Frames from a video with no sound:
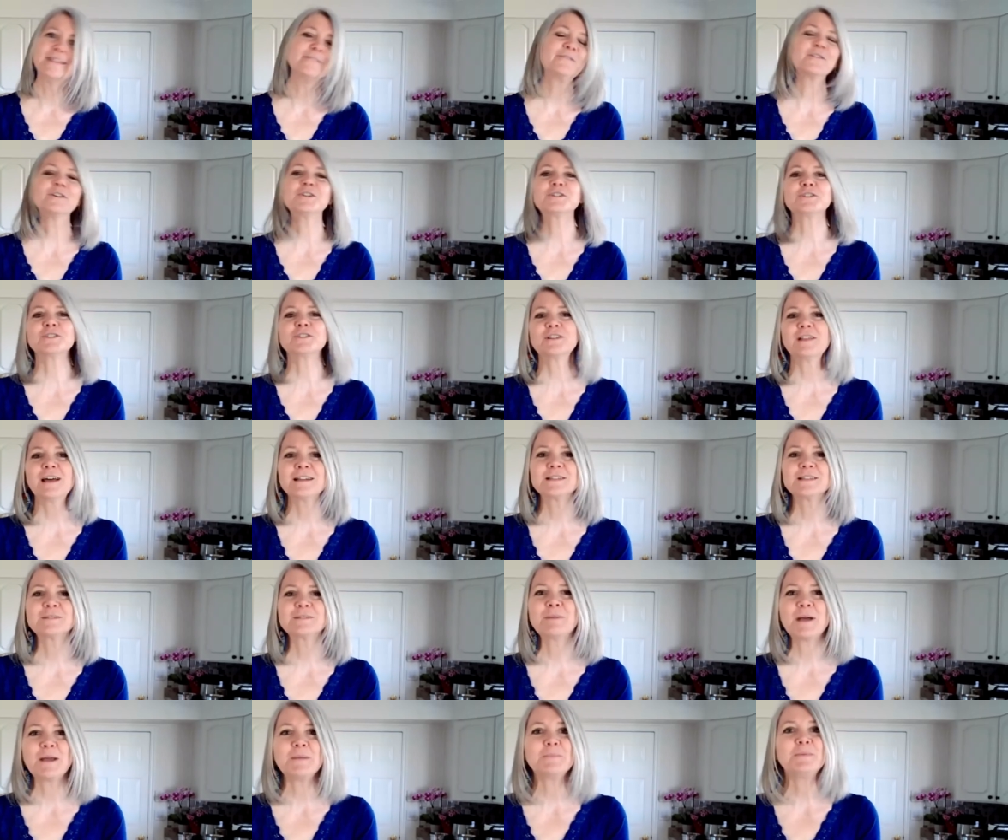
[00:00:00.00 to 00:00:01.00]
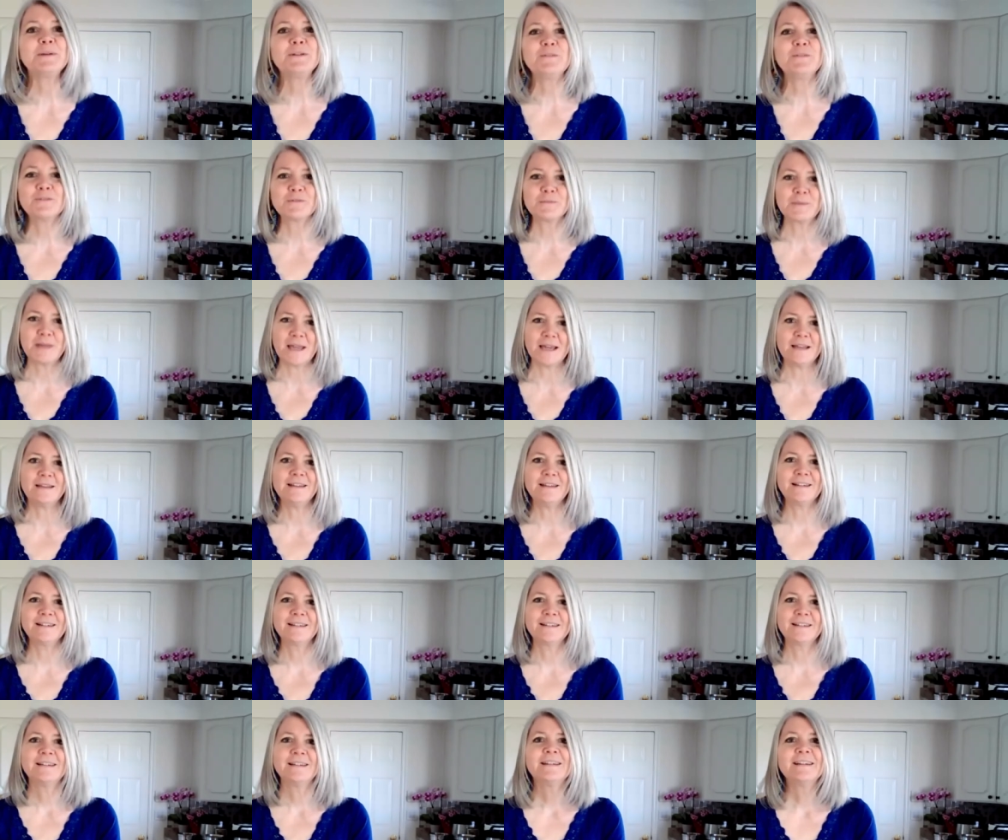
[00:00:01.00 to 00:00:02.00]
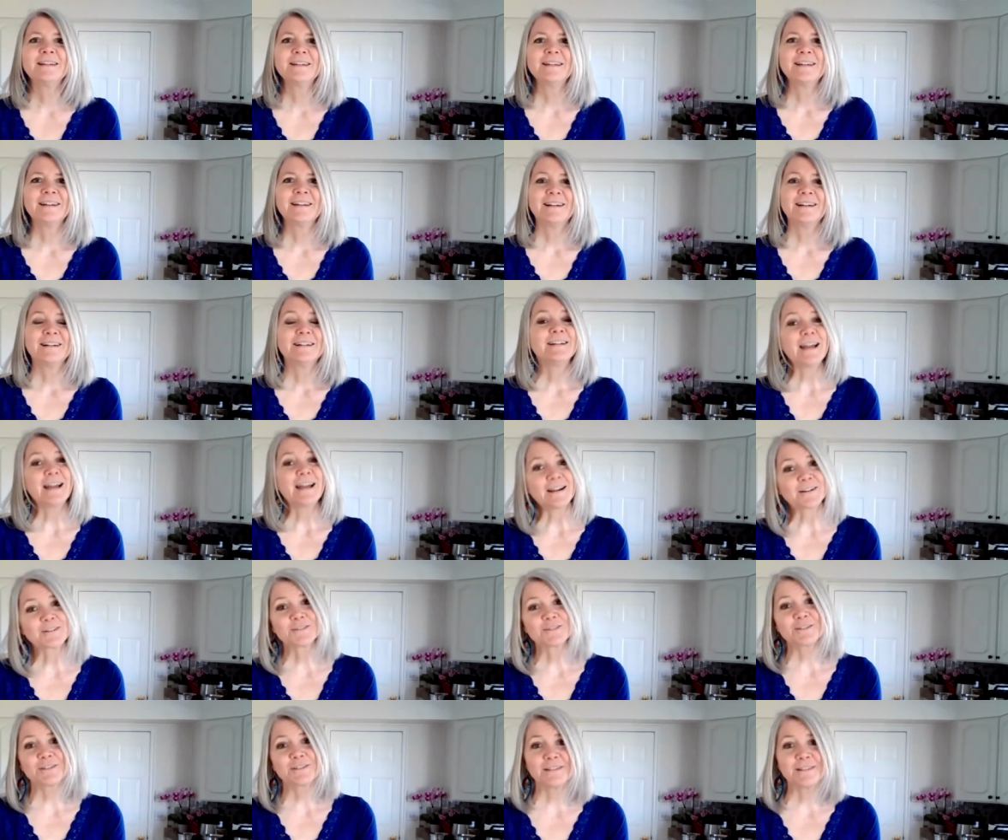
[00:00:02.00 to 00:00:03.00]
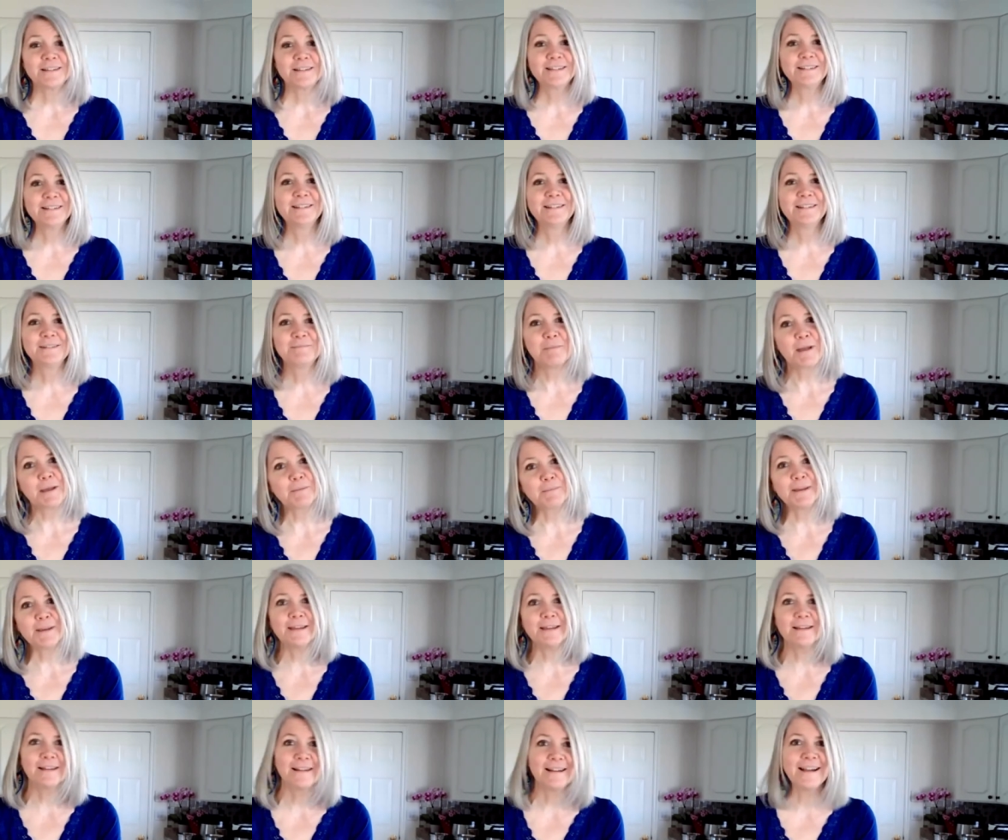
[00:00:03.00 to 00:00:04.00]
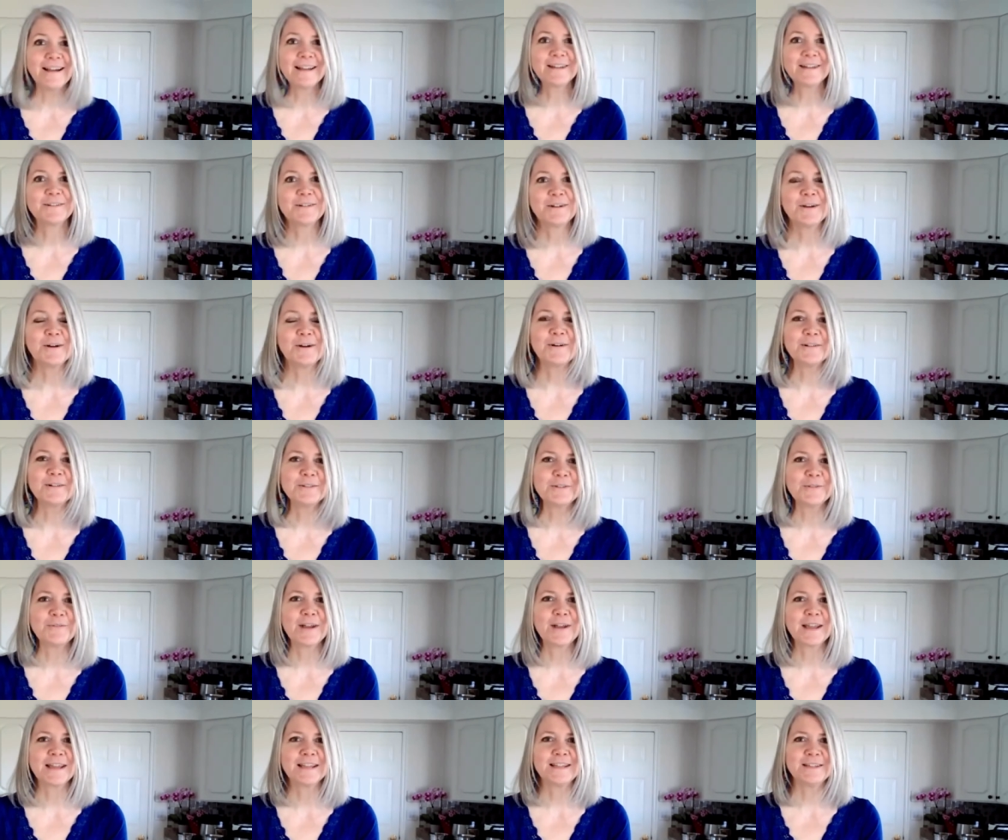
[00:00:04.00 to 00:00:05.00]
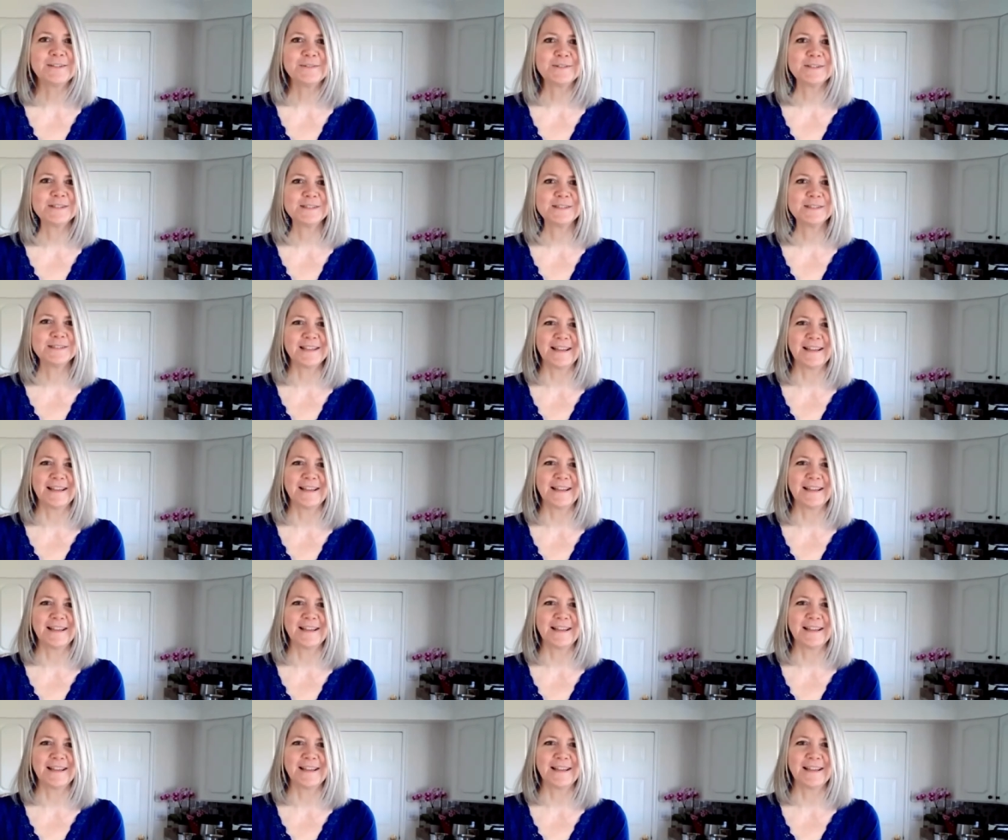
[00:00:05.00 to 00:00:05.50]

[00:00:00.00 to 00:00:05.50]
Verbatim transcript: to virtual class might be from Kenya. Actually, maybe. I don't know. if I can do is